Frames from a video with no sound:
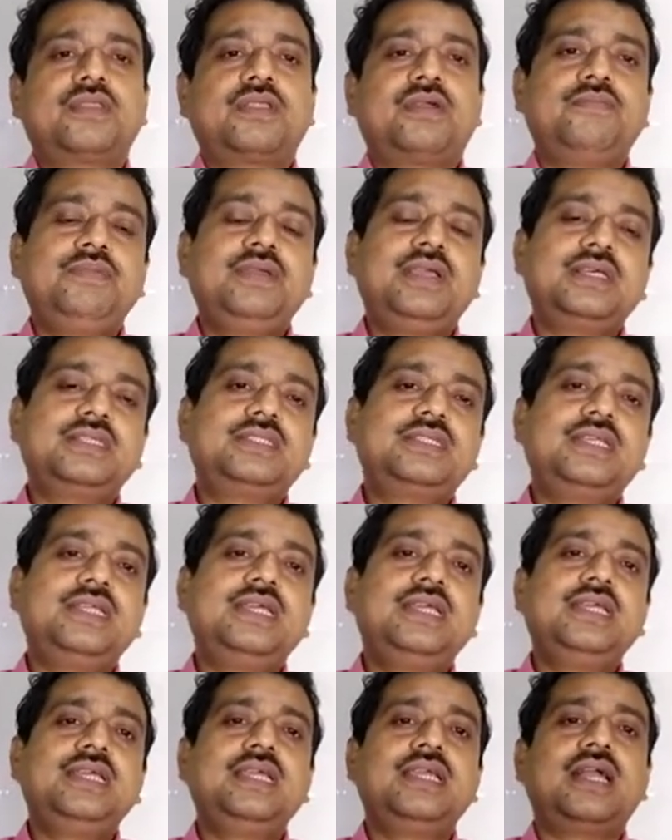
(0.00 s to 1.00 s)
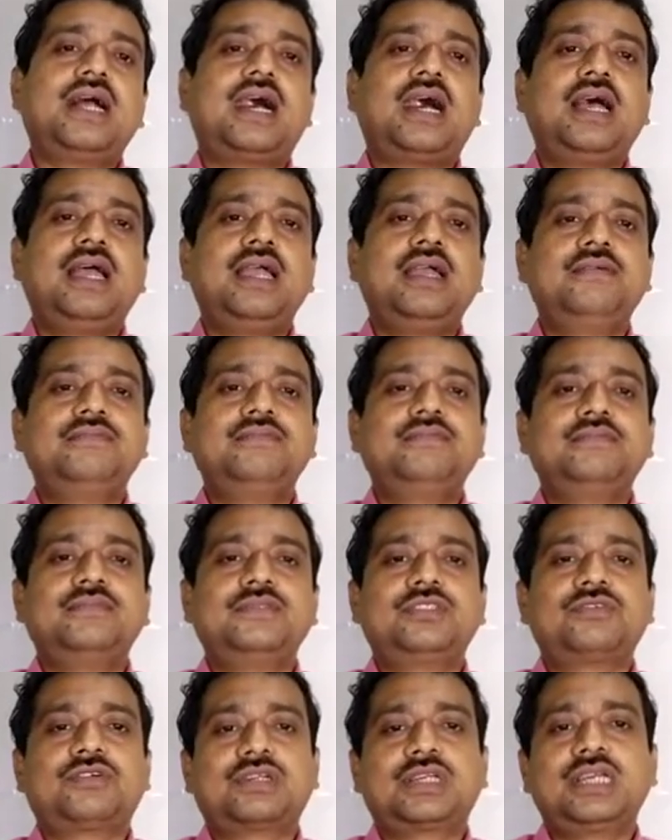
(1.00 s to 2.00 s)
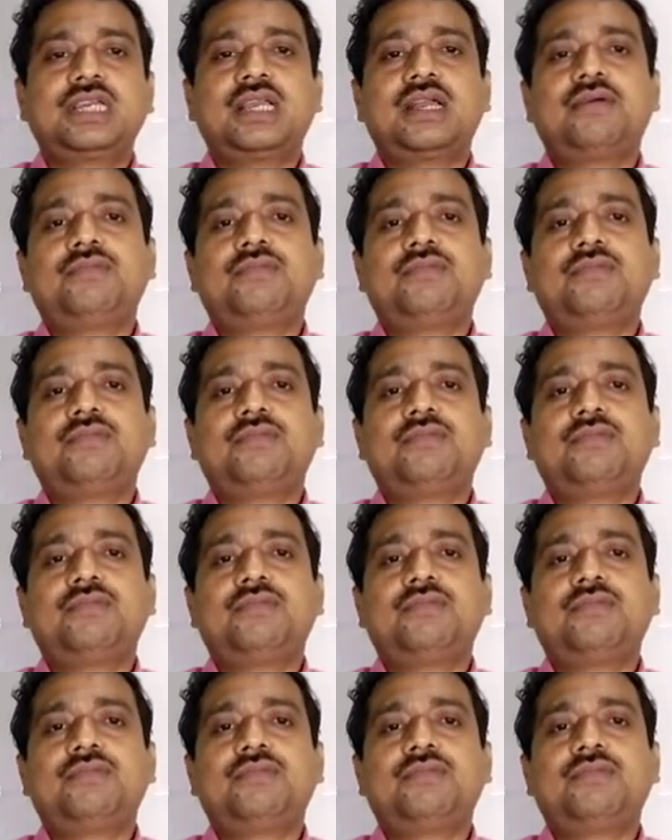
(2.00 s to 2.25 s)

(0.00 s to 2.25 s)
obviously I am talking